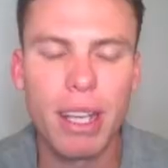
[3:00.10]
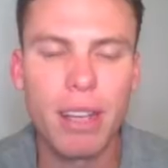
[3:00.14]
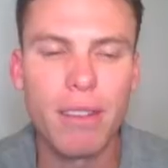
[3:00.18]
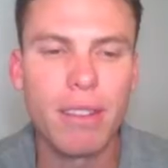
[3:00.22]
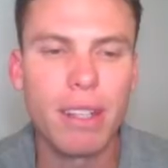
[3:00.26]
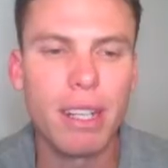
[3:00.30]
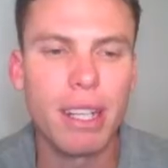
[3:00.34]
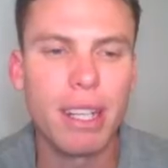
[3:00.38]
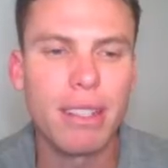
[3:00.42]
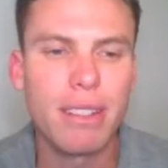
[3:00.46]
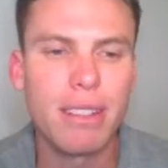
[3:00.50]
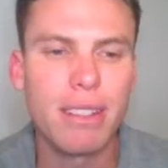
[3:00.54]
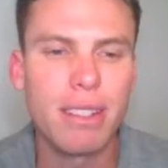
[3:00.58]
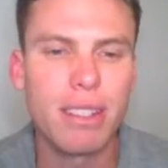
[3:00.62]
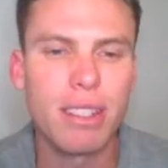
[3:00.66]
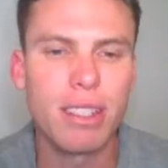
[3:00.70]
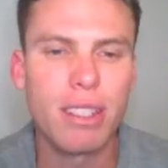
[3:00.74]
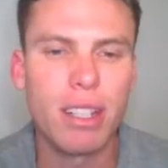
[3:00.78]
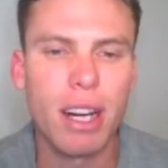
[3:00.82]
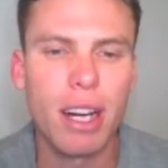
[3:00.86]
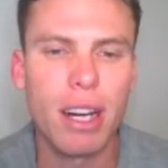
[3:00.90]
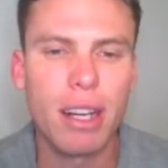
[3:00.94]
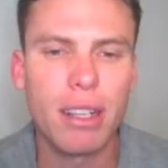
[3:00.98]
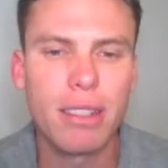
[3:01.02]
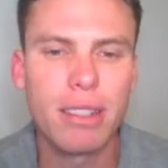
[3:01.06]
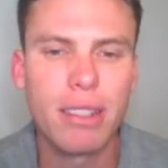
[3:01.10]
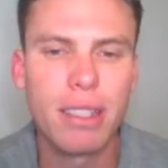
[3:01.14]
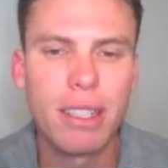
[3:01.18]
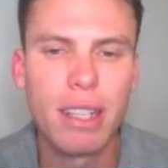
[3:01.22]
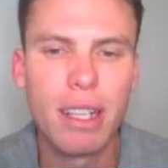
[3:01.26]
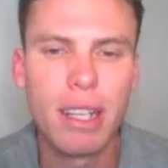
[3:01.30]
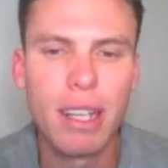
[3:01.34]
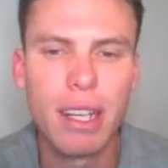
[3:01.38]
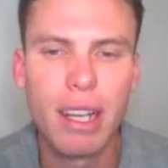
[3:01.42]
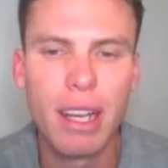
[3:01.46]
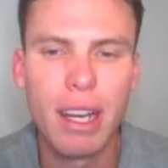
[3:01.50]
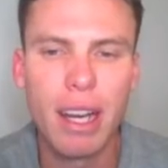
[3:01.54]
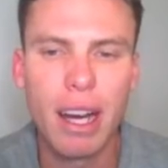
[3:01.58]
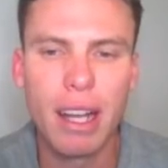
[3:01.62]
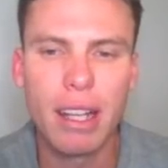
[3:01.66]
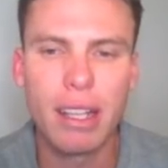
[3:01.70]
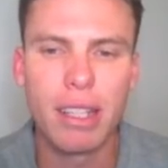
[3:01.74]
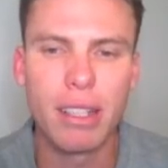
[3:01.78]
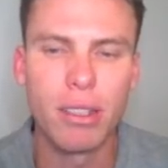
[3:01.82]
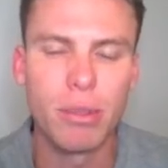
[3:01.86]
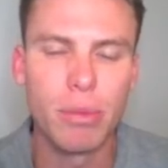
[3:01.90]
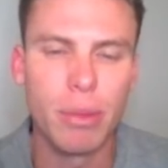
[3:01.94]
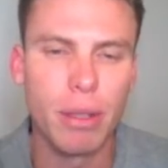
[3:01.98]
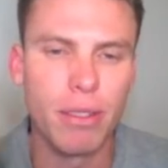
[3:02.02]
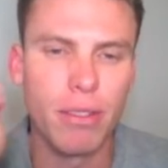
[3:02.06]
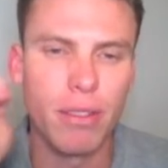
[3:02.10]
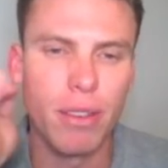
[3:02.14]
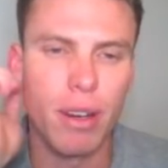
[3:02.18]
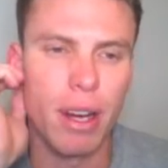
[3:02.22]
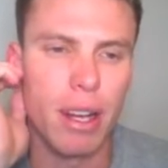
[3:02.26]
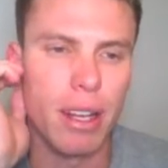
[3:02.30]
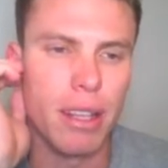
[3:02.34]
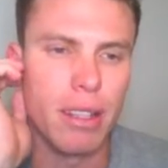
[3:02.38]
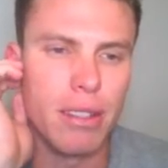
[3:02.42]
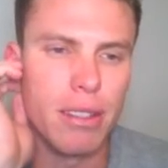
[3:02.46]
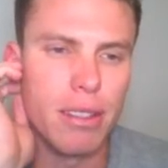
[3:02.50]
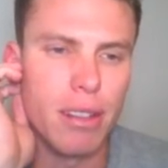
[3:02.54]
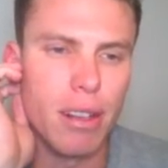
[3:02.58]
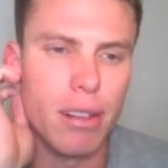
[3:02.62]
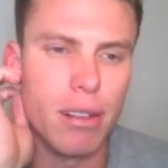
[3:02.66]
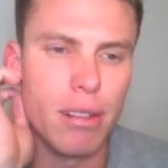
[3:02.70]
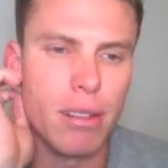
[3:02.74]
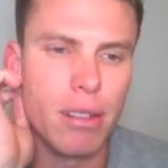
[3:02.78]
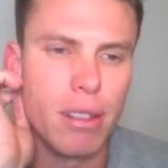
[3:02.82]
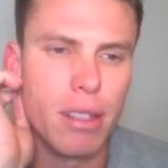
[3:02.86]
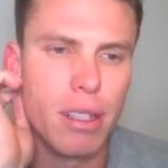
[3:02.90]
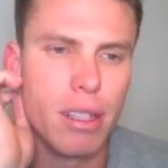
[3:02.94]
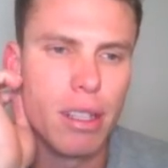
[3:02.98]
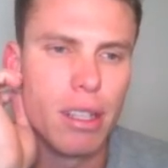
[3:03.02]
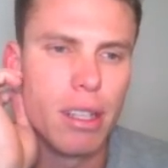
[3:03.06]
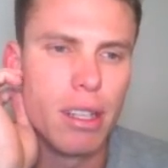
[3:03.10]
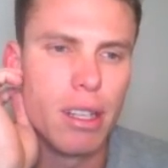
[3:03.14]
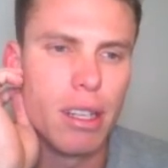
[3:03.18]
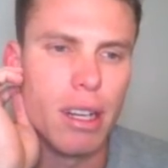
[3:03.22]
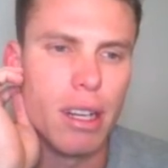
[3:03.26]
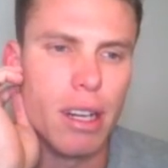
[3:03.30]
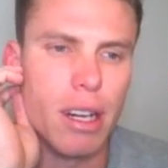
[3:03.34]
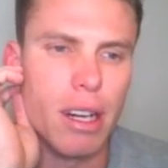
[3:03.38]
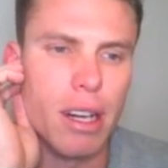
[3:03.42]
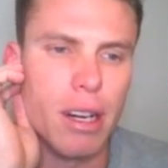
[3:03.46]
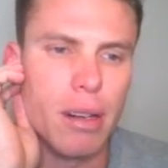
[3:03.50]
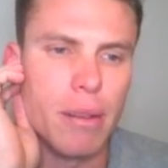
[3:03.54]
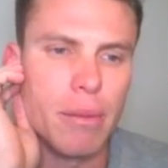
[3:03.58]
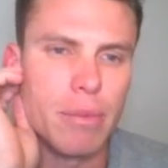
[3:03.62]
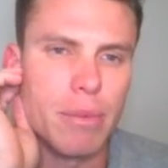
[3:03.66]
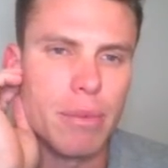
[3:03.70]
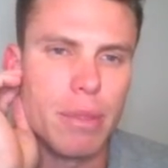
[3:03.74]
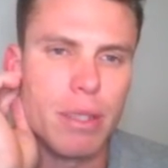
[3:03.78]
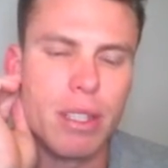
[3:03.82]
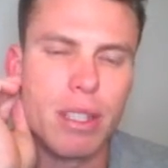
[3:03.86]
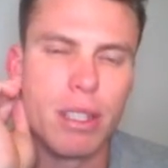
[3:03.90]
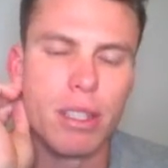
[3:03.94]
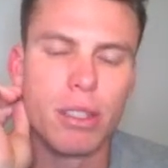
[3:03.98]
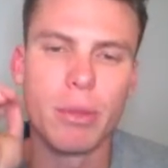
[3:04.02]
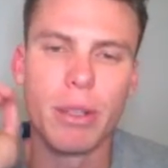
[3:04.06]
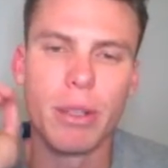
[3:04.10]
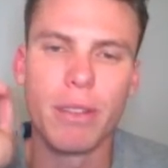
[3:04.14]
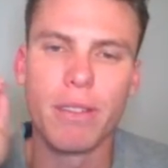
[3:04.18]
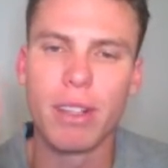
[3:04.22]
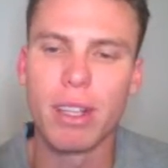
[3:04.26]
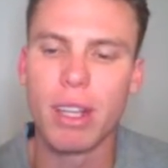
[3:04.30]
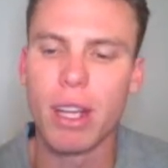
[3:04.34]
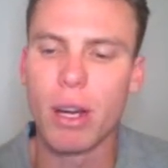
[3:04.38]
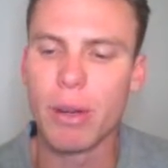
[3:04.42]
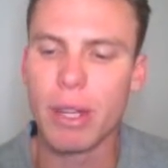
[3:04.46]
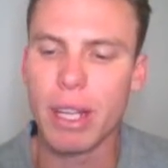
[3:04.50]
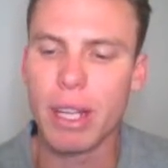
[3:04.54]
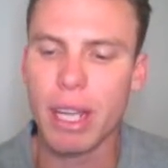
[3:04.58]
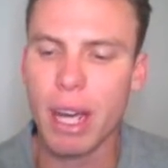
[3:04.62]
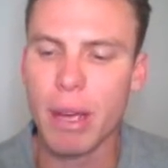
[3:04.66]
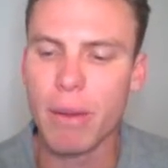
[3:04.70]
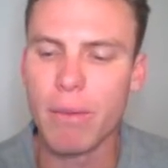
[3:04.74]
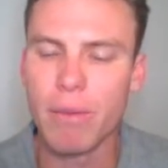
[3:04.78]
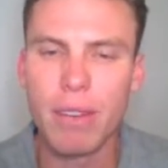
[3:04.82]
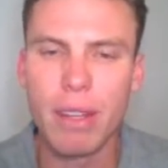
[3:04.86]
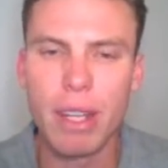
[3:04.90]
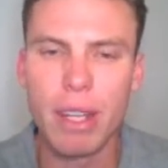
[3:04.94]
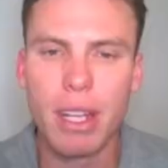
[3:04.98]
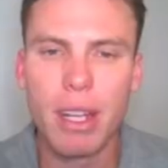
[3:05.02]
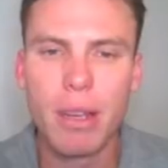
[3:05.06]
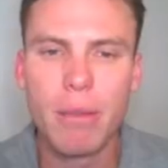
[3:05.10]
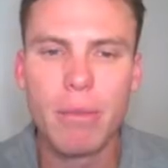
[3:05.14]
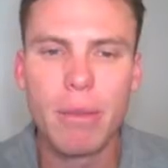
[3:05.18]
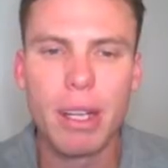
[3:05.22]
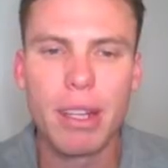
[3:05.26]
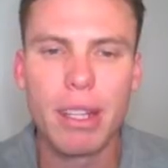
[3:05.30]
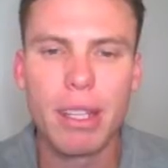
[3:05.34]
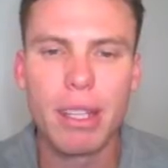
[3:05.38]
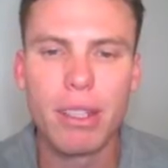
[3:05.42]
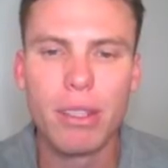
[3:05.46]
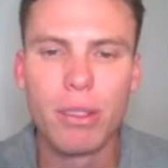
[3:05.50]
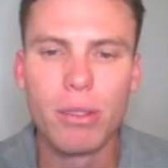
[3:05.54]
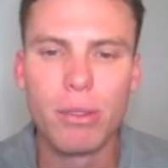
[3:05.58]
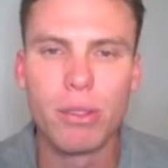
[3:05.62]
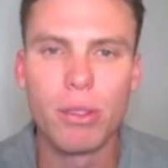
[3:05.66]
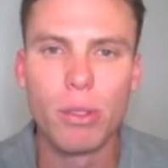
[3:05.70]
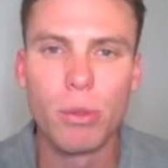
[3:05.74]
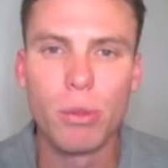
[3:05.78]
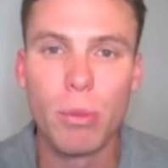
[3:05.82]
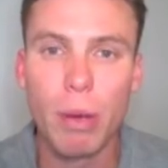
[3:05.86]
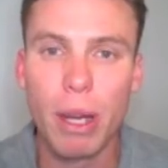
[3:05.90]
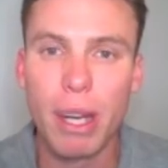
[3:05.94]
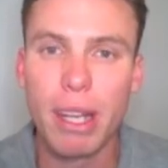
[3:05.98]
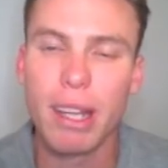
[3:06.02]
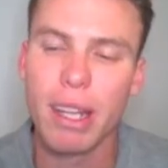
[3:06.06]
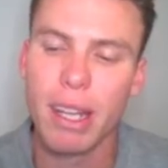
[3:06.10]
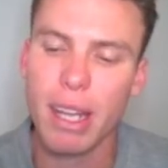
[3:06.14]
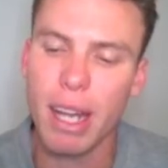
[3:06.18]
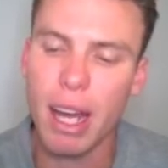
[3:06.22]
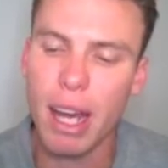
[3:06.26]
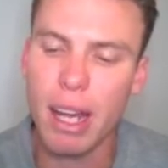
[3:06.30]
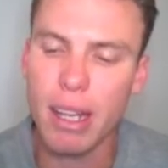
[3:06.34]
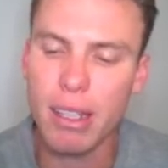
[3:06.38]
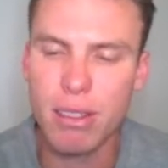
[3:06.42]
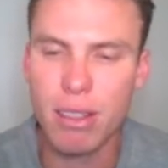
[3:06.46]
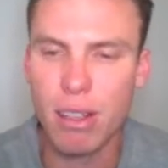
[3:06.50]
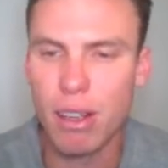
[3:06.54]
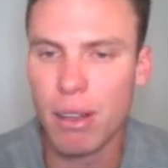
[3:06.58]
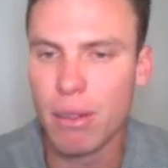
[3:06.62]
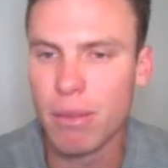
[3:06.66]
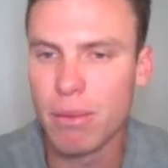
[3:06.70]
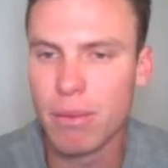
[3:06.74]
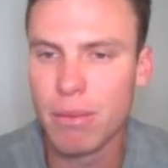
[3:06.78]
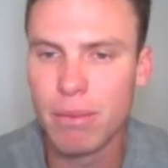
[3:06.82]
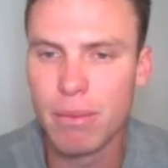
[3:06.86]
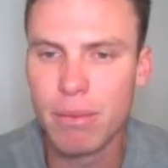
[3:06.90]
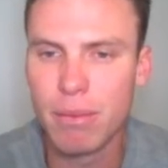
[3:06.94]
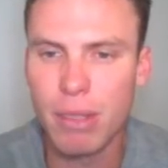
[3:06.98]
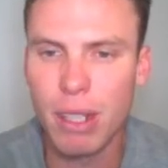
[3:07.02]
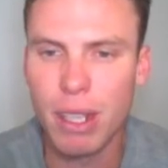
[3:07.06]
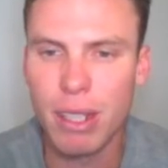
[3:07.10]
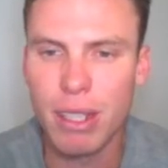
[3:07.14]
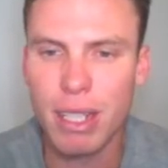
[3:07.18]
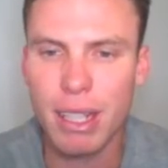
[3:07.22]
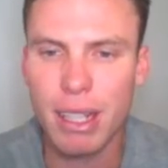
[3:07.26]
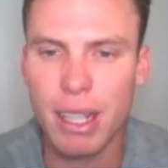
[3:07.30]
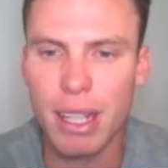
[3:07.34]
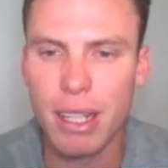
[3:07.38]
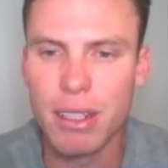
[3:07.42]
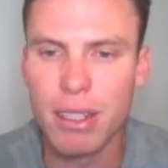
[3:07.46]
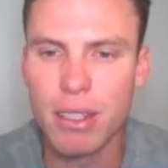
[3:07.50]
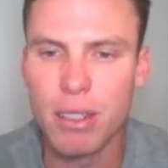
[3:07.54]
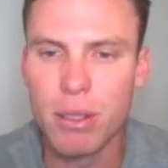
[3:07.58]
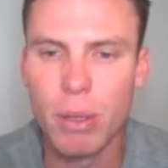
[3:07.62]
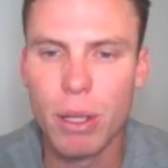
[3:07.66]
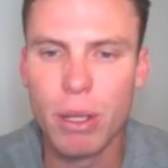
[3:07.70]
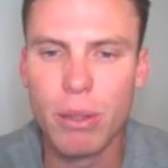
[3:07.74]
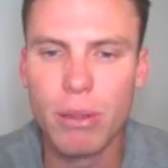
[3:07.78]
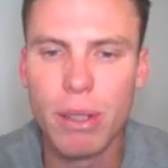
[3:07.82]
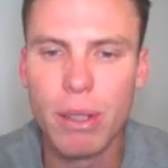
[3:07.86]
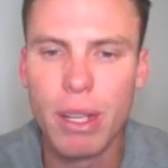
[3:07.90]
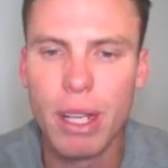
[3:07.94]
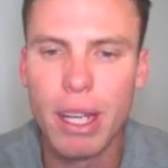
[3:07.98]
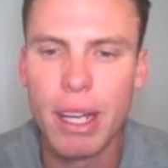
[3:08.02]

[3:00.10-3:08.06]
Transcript: against the Sharks, I think he'll be fine. So um, just a little bit of a lower game for him. I think he'll do better than that. So you know, take that as you will.